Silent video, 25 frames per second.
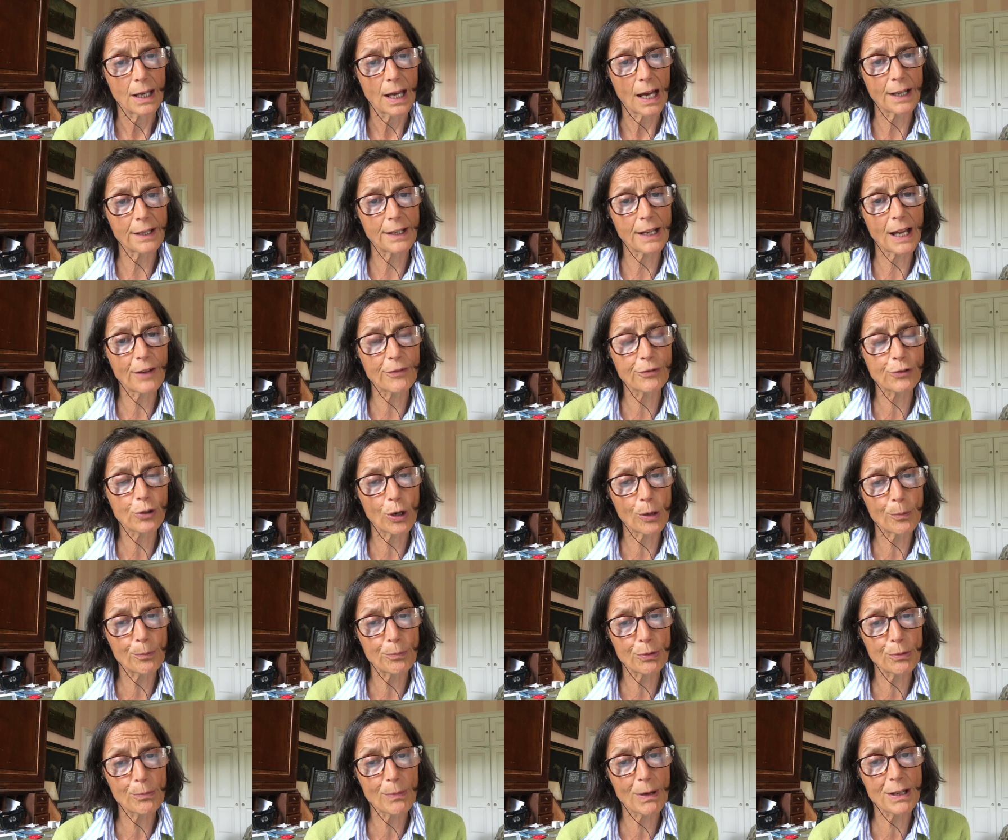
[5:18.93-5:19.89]
and have
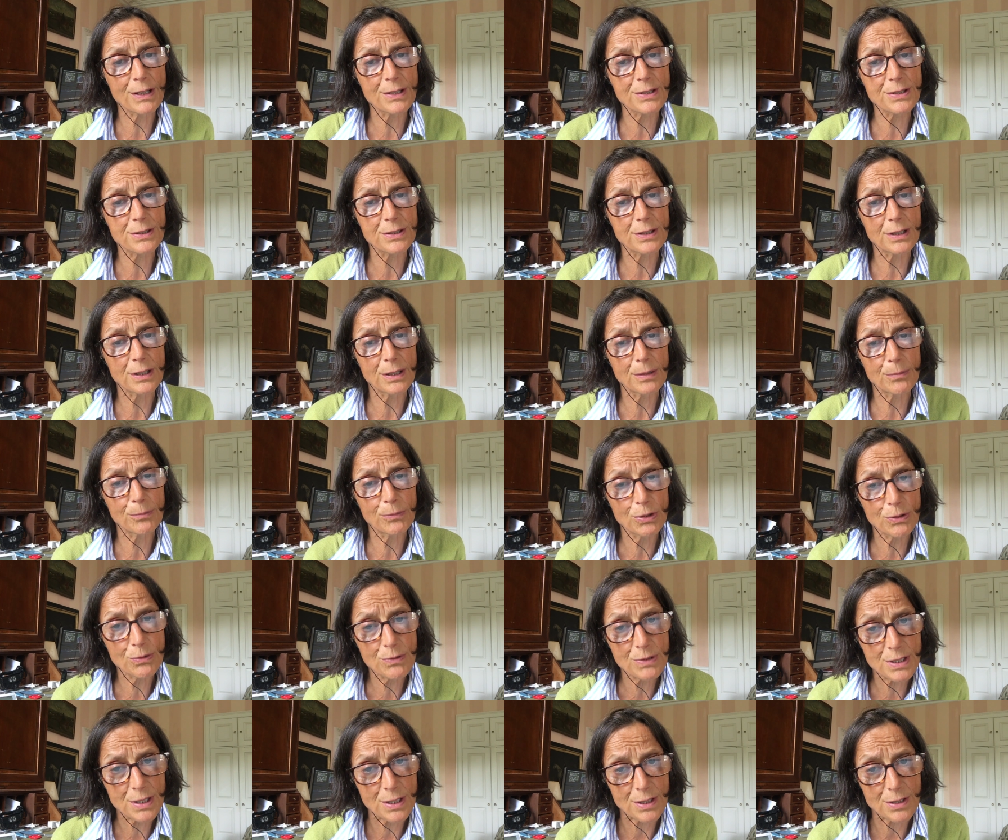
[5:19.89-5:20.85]
compromised
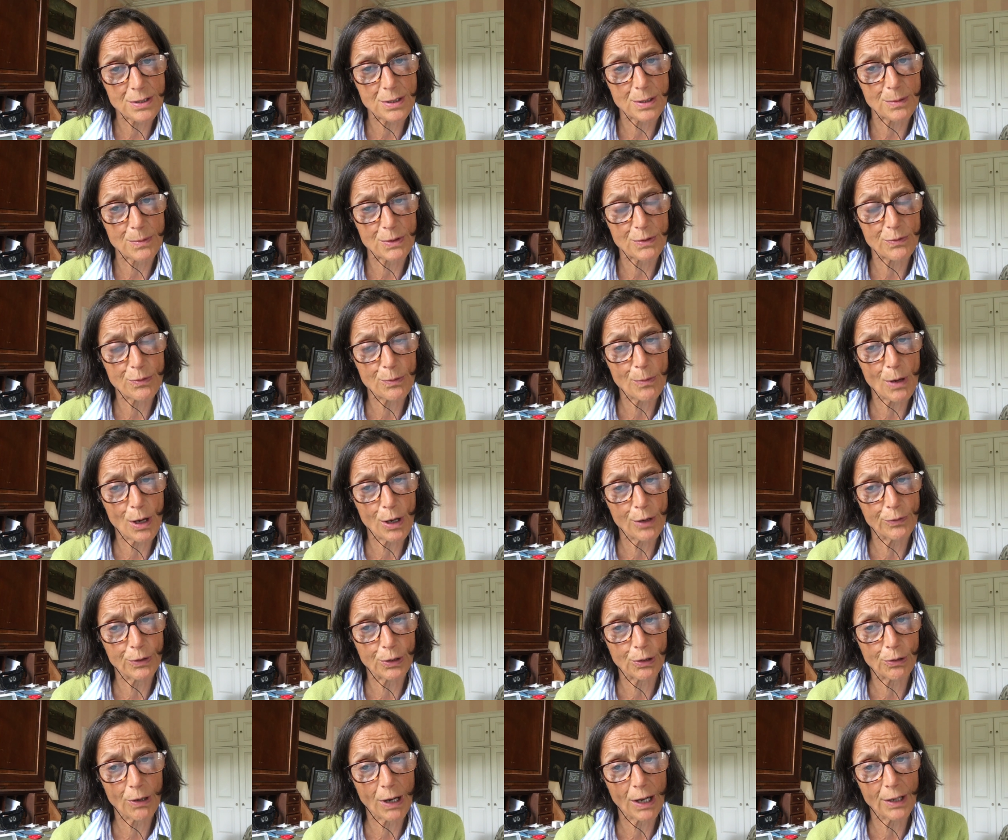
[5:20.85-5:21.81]
immune systems from
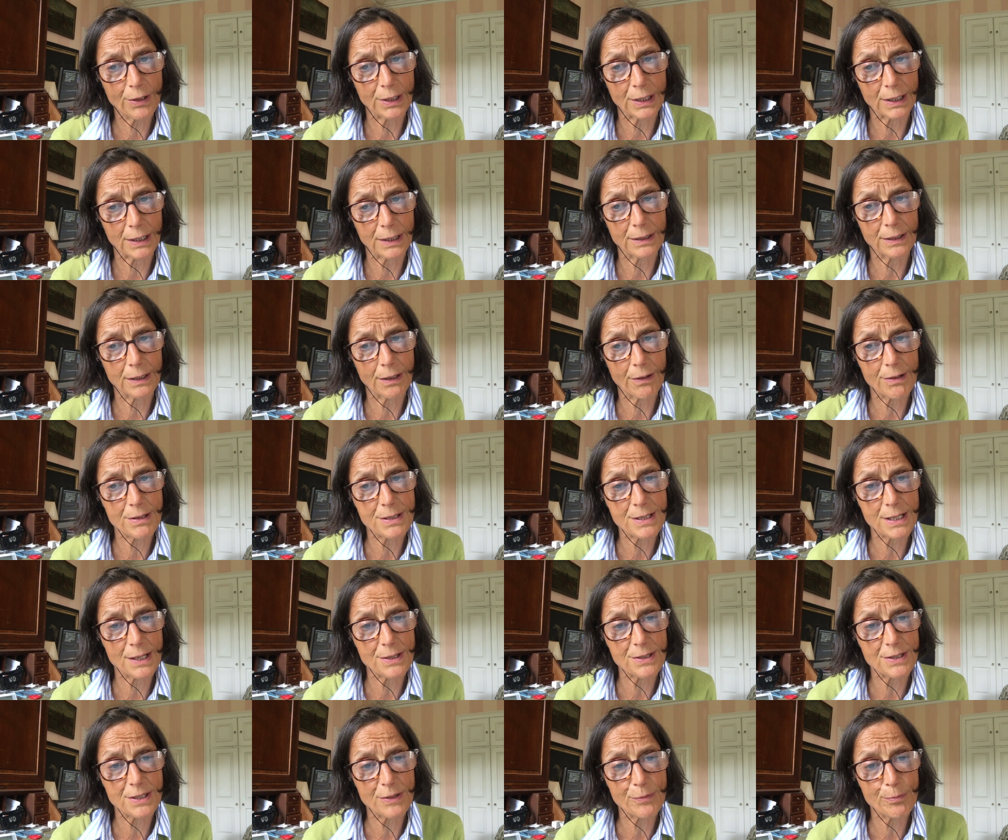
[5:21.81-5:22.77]
overcrowding in their
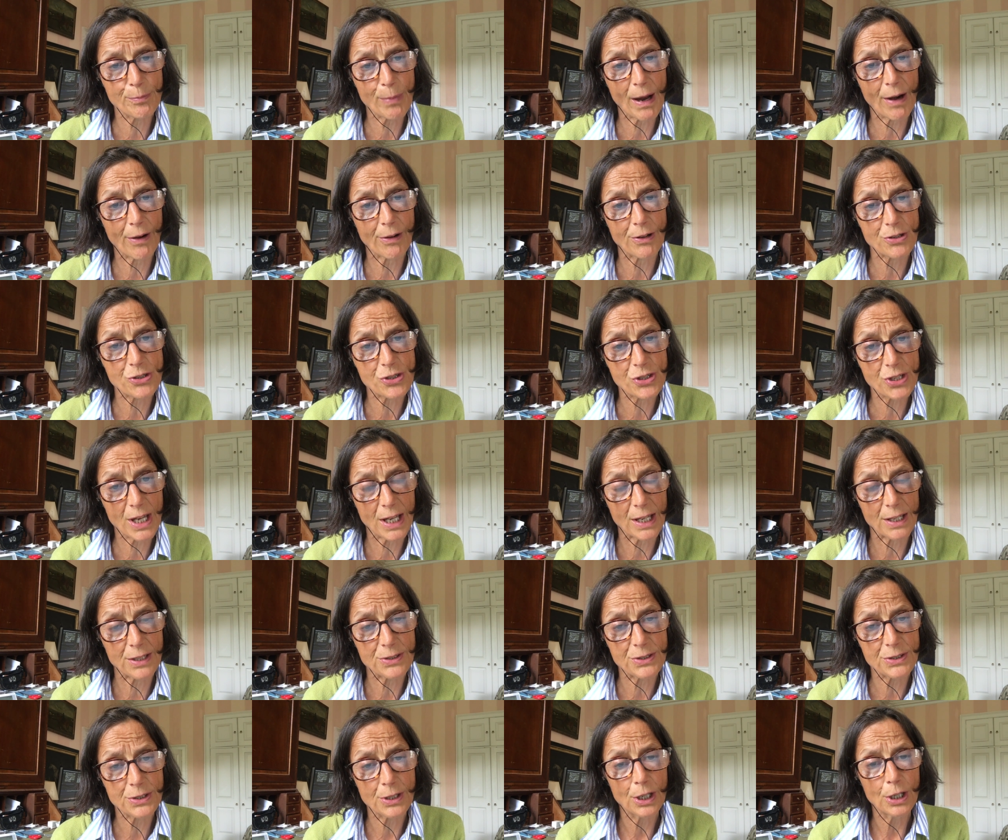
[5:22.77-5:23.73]
intensive barren
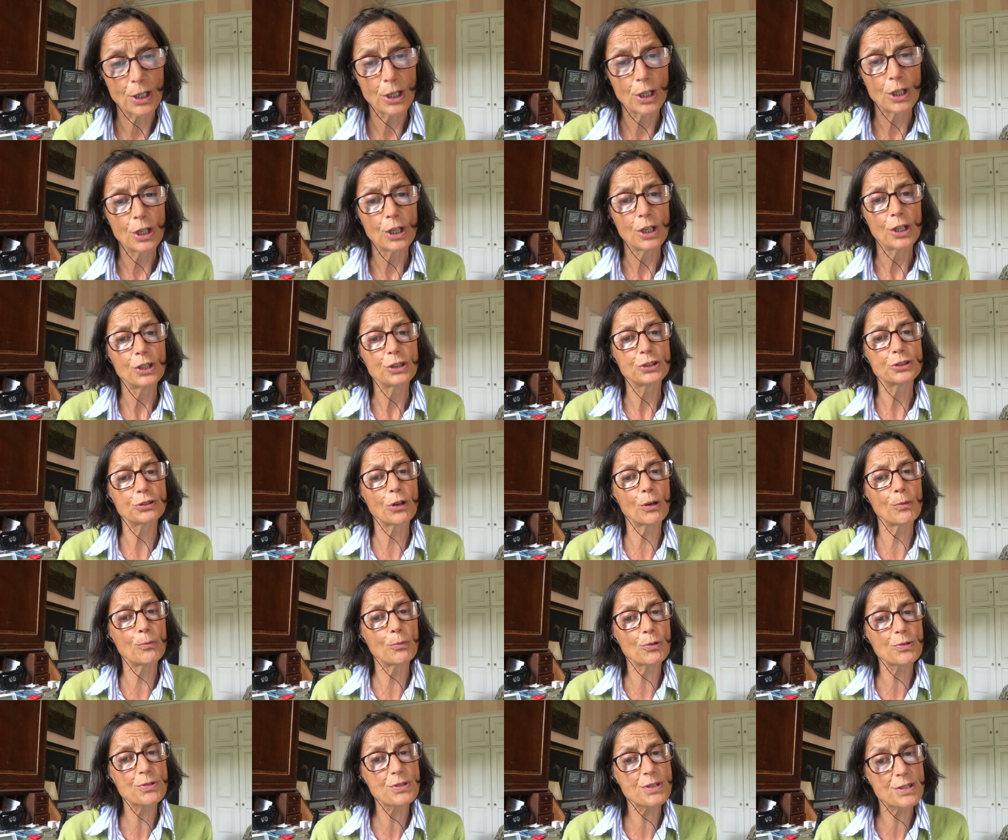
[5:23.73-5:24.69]
sheds, so are
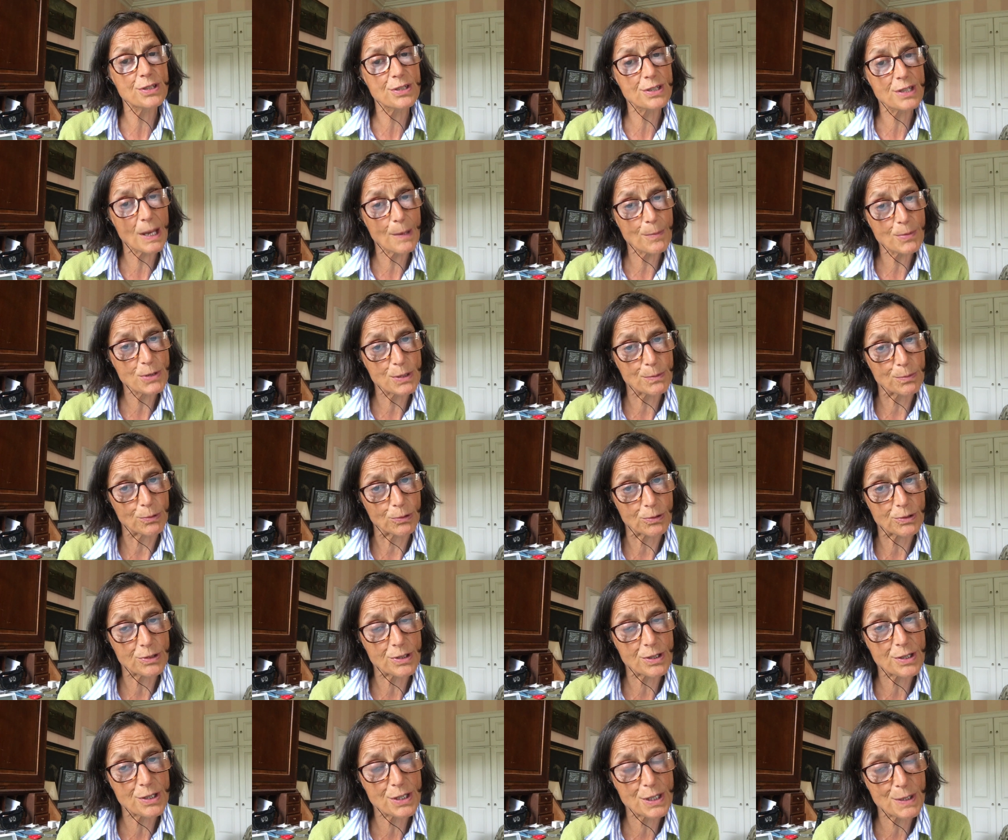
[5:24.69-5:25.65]
more susceptible
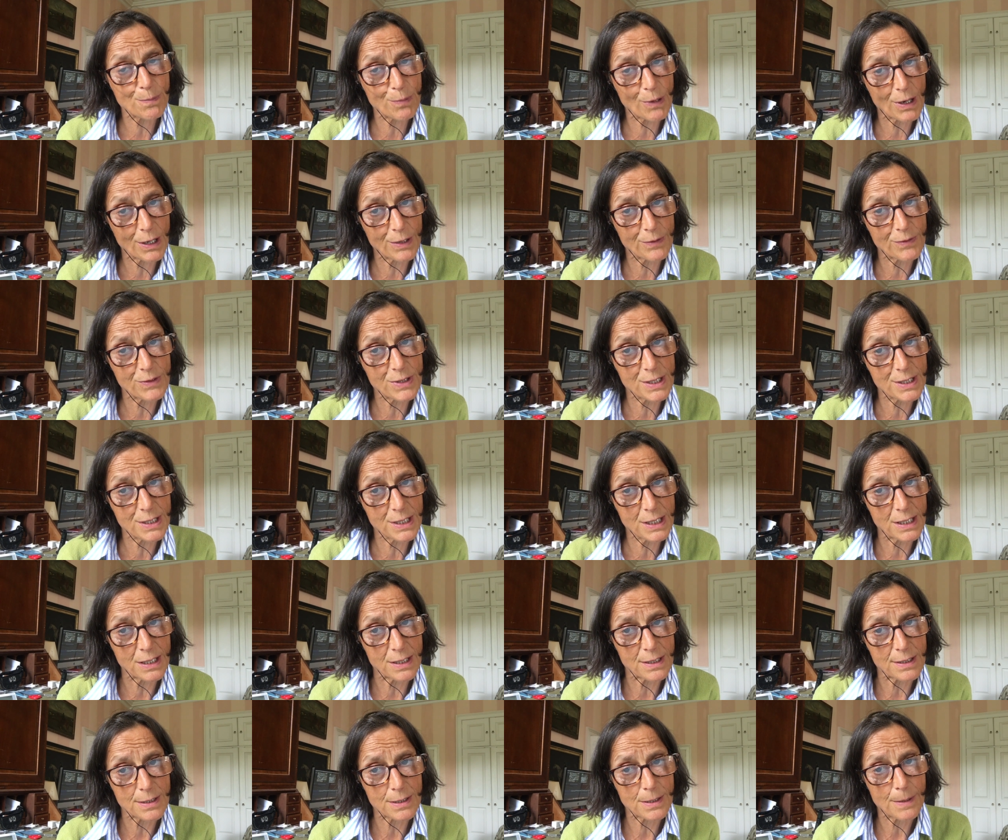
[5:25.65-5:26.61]
to the spread of
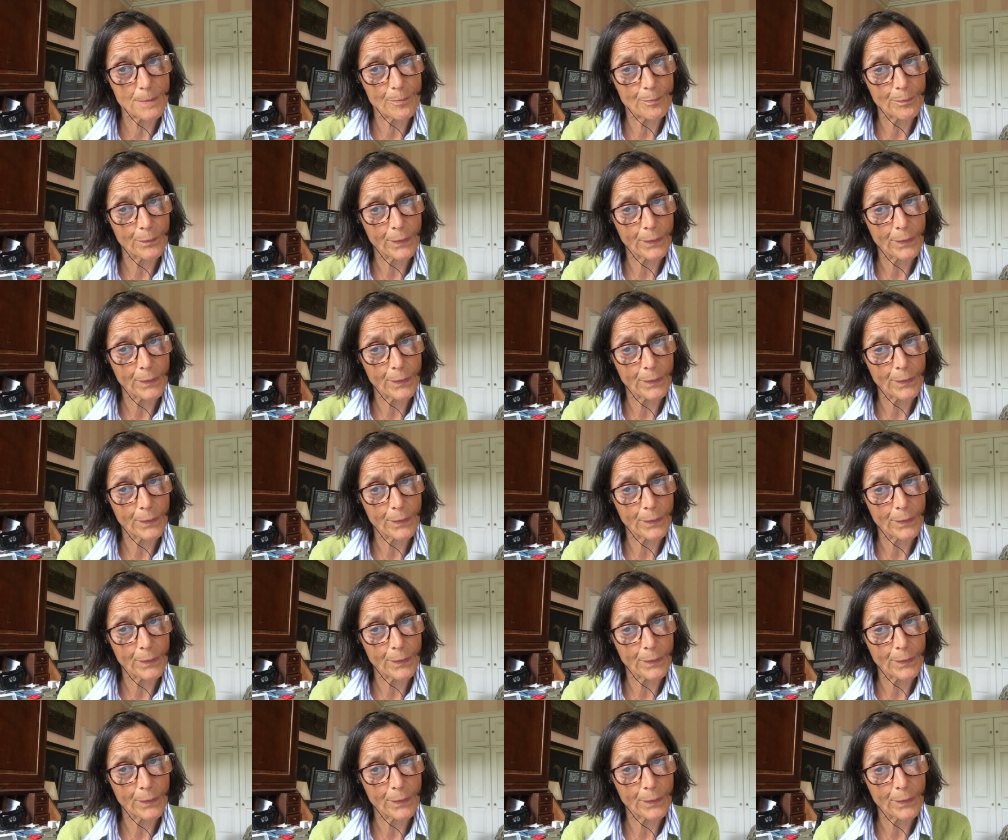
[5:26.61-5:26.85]
disease.